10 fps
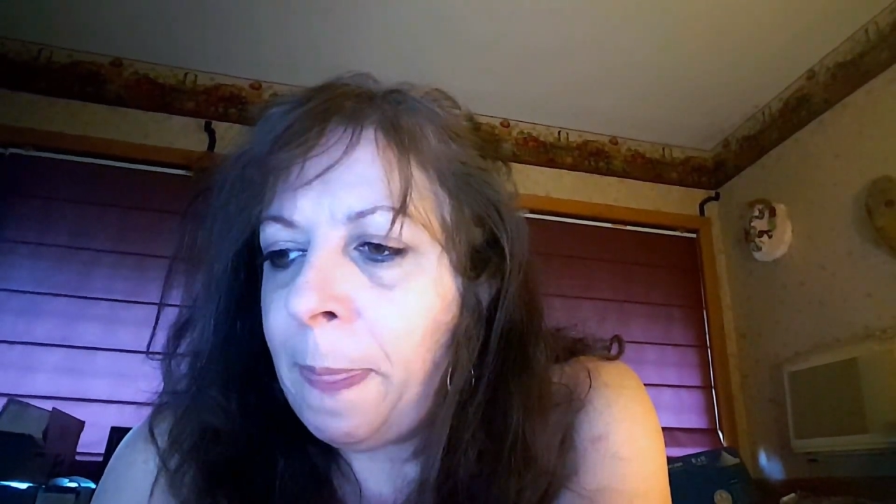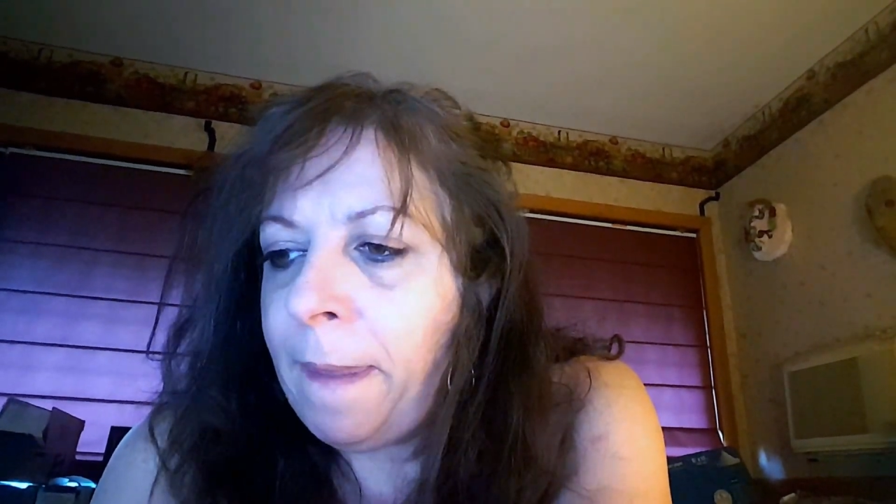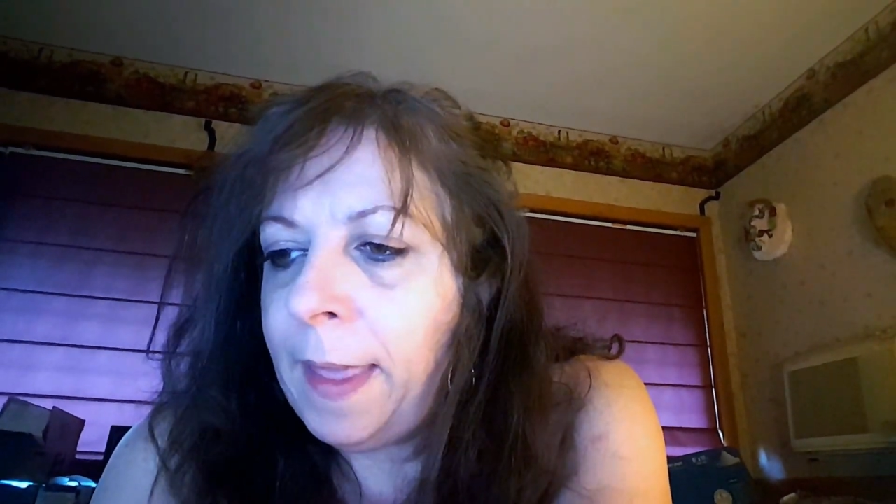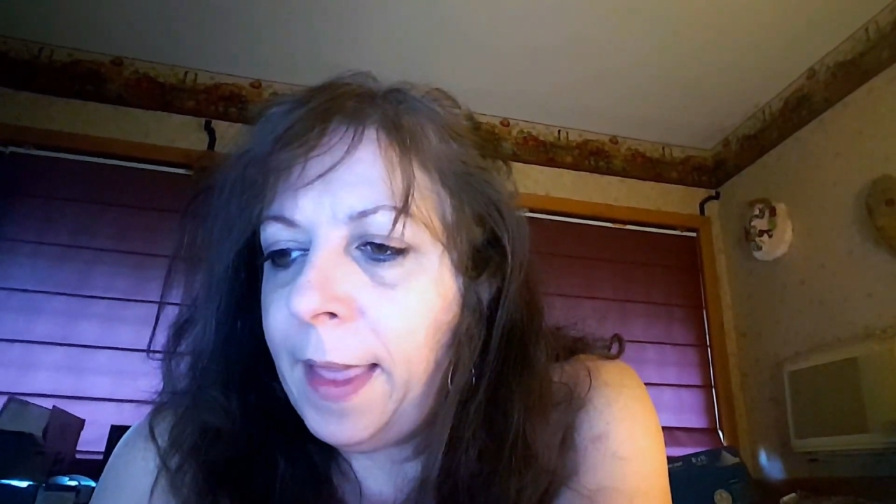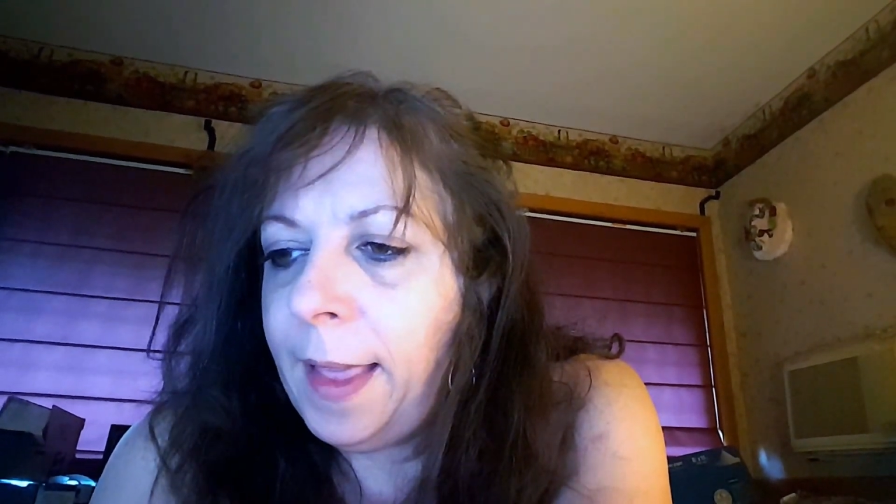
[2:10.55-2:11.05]

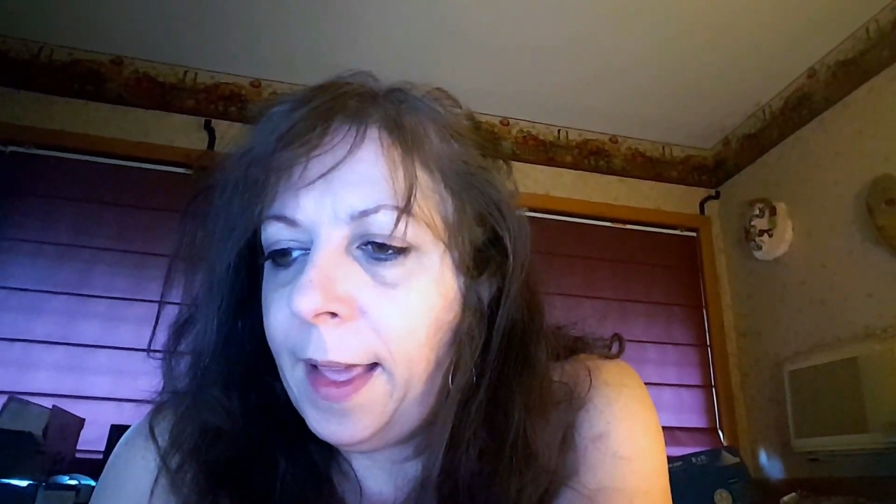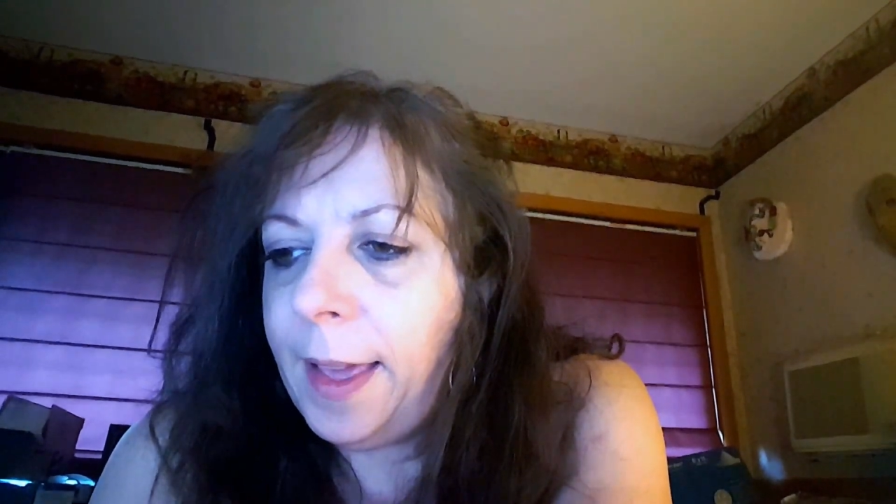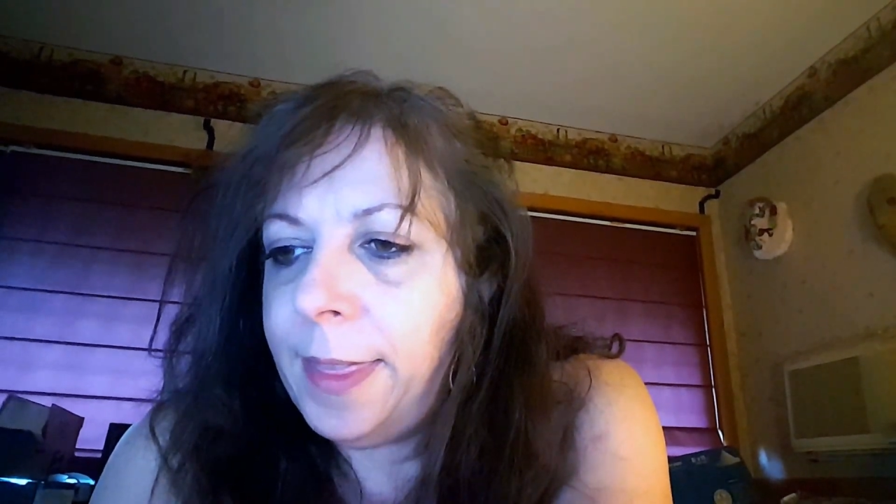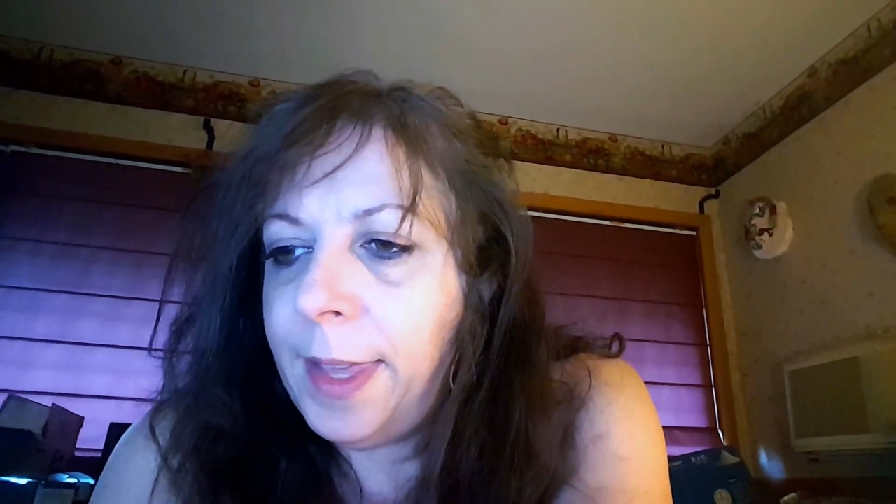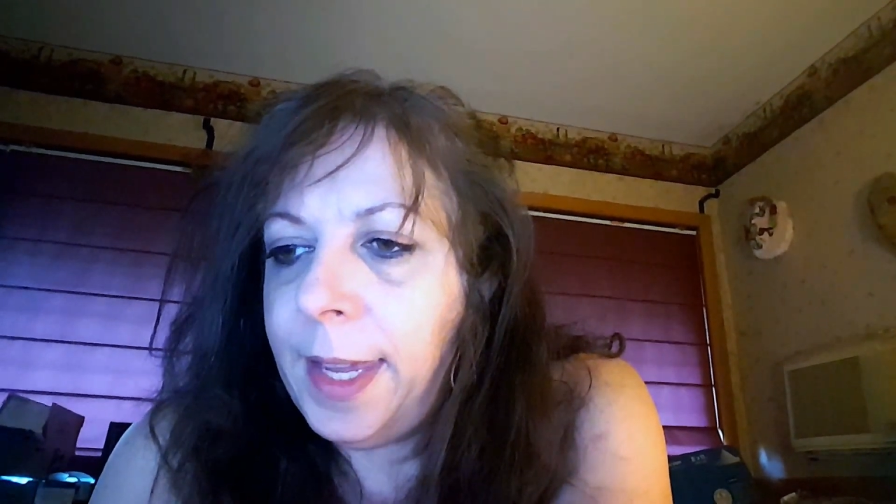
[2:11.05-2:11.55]

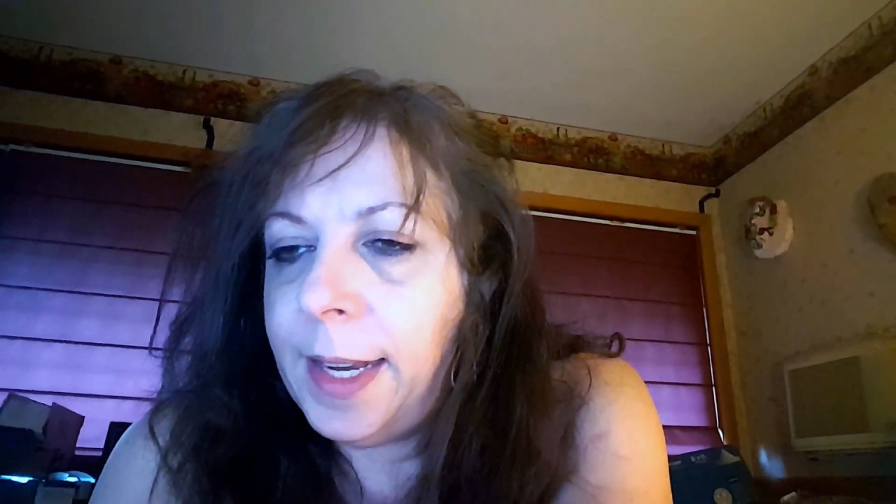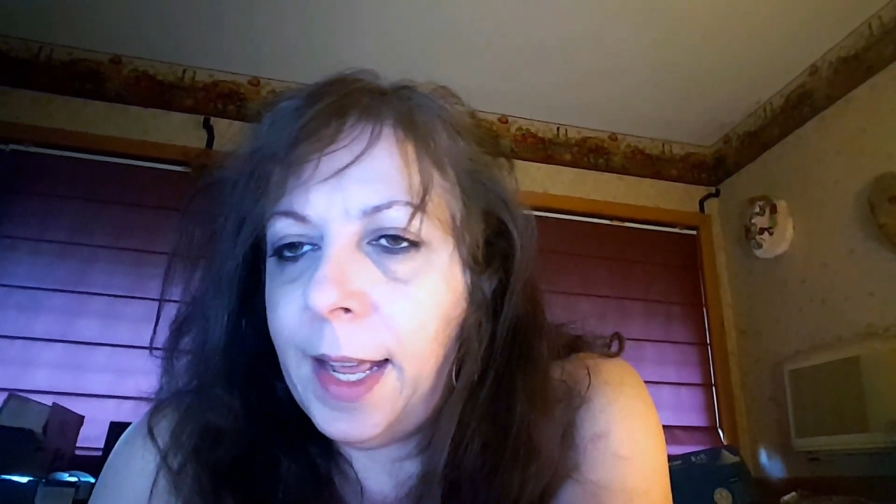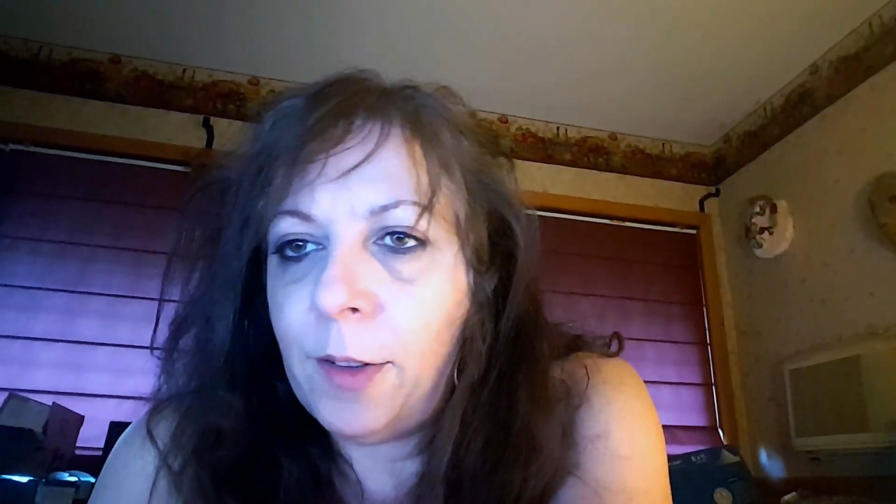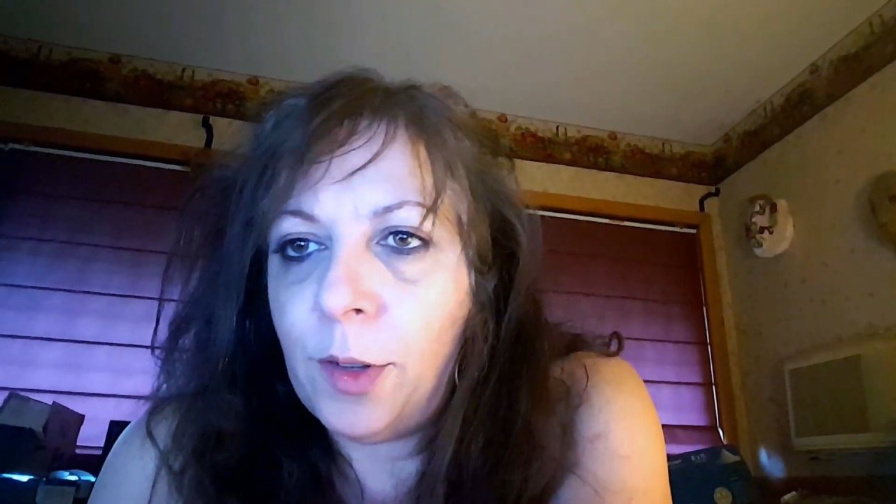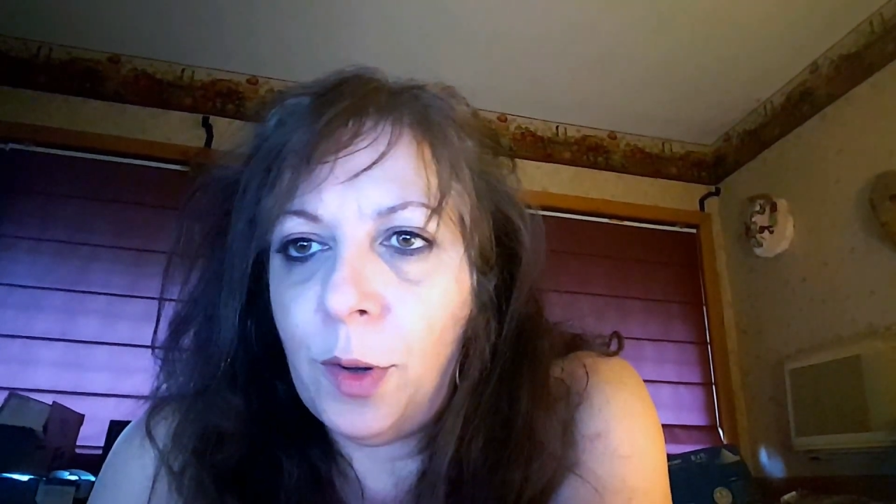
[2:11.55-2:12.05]
I think in
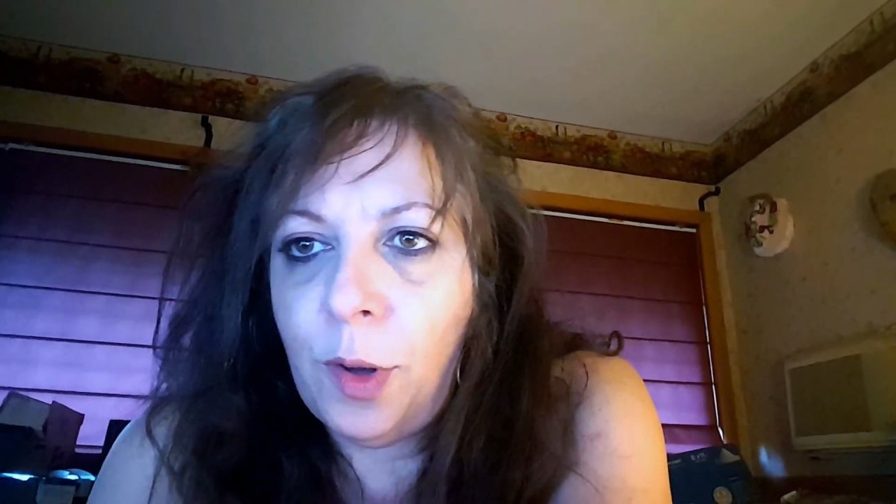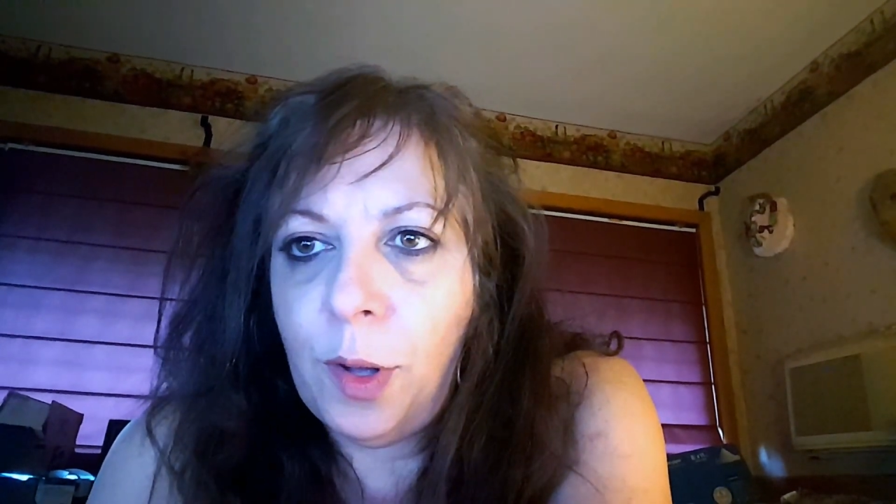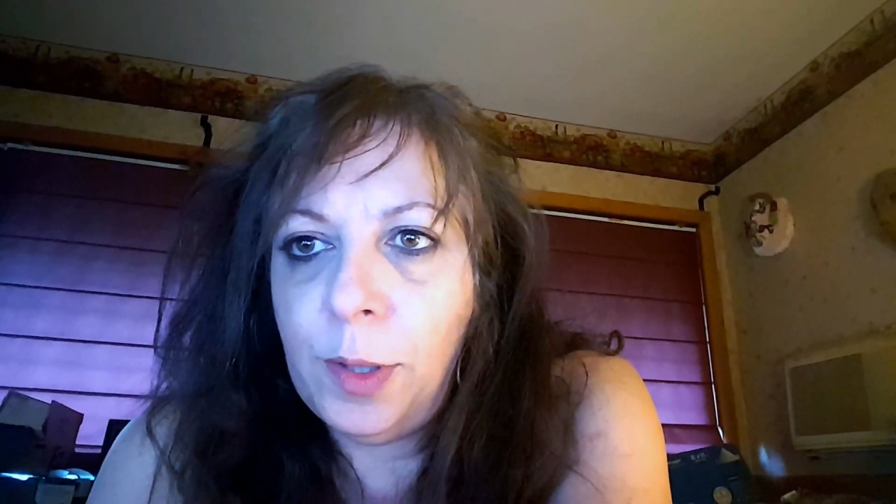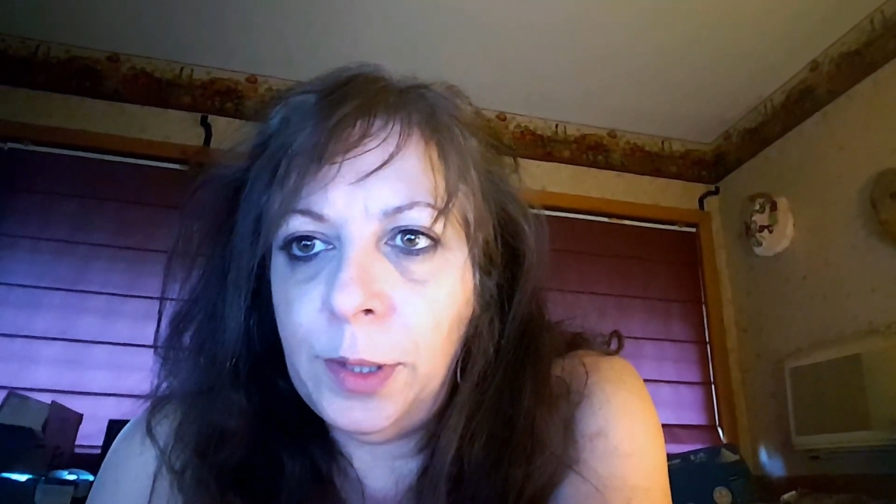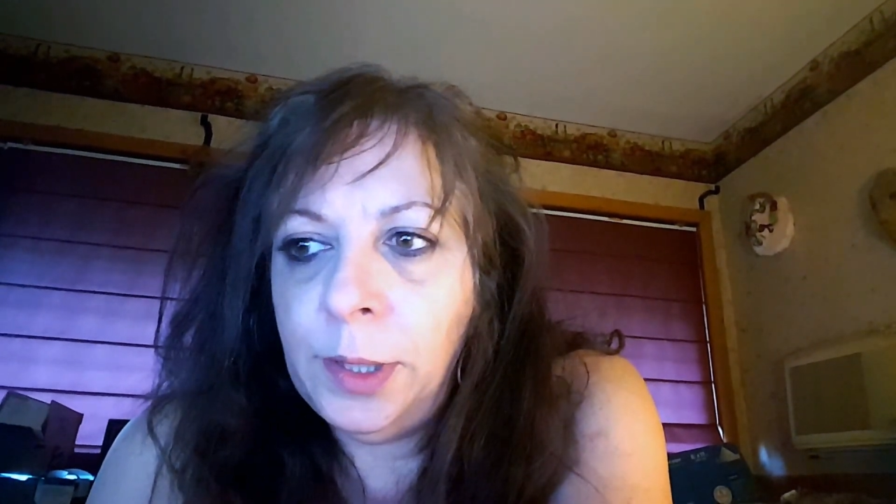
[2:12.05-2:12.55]
alcohol.